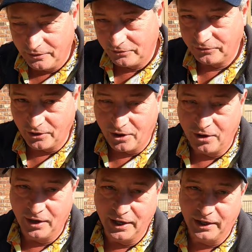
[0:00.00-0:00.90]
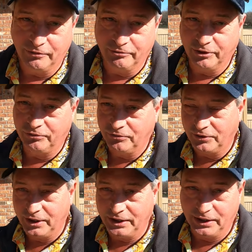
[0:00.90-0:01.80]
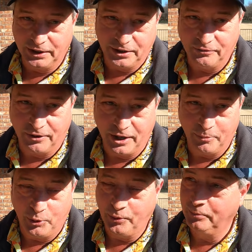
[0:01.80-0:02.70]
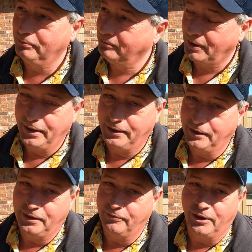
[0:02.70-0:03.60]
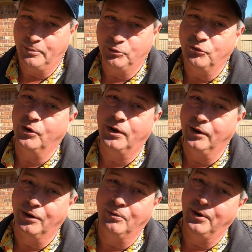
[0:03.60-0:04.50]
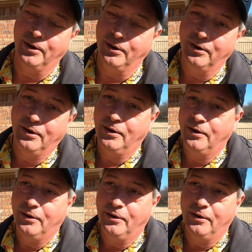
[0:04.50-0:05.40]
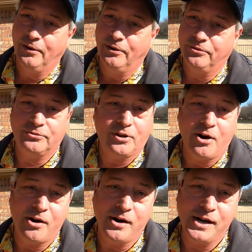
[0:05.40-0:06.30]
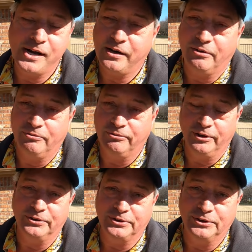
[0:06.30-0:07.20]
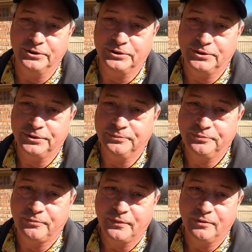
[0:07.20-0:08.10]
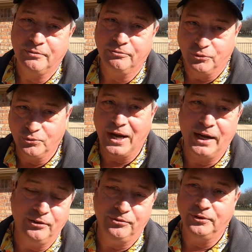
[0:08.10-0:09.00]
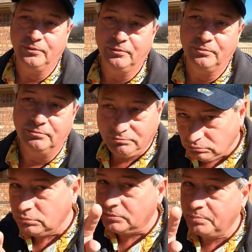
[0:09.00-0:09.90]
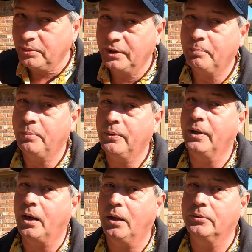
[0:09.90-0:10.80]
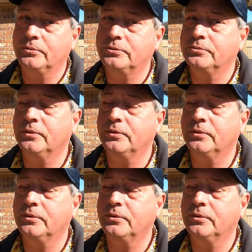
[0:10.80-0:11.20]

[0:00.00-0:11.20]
Starlink versus A T and T fiber. A T and T fiber is the clear winner. Starlink versus Verizon. Pretty pretty close.